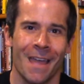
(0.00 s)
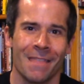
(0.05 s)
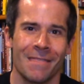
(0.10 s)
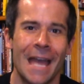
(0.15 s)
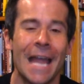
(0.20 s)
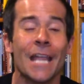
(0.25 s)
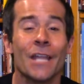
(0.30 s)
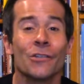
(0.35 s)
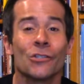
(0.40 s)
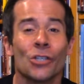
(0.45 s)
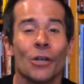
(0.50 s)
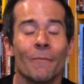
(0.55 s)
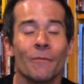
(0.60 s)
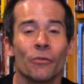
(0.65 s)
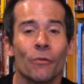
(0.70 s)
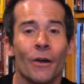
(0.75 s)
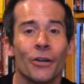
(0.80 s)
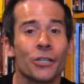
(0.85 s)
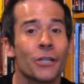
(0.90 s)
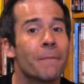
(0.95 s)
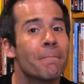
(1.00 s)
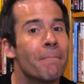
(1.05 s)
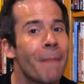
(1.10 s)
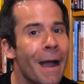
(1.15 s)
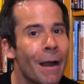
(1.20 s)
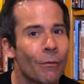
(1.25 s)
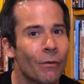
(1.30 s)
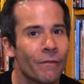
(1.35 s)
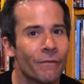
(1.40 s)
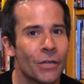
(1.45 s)
Thank you so much for watching
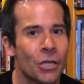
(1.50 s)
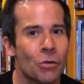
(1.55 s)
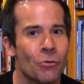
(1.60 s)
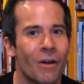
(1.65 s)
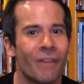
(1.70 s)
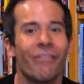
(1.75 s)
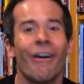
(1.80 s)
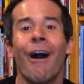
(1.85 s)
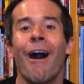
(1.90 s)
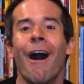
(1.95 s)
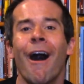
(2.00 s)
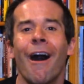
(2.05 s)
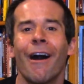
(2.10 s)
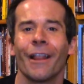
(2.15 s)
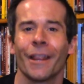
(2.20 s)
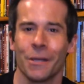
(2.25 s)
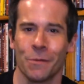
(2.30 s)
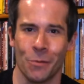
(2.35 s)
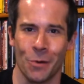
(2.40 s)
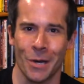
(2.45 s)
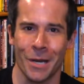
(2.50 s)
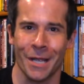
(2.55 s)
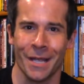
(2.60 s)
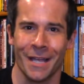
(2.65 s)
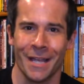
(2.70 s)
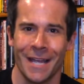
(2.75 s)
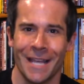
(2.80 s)
my review of Hollywood.